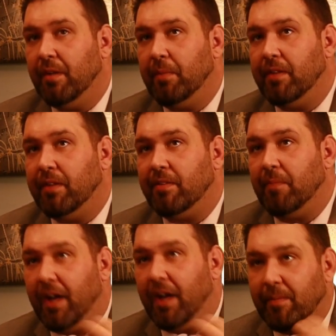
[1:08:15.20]
Because in
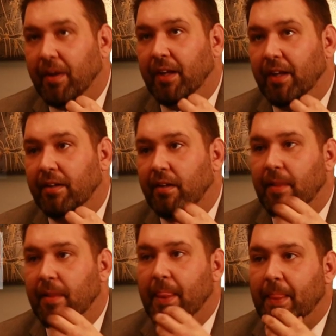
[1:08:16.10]
my mind, and then we
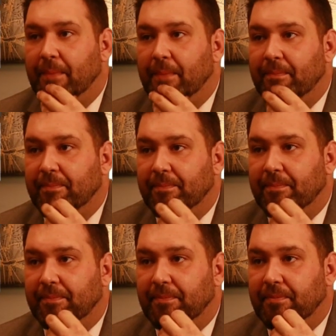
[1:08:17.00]
start trying to get creative.
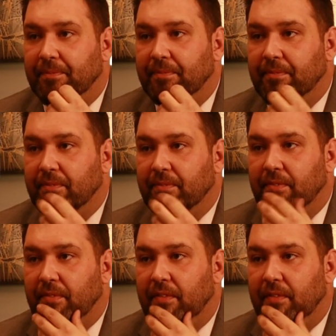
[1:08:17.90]
Stones throw.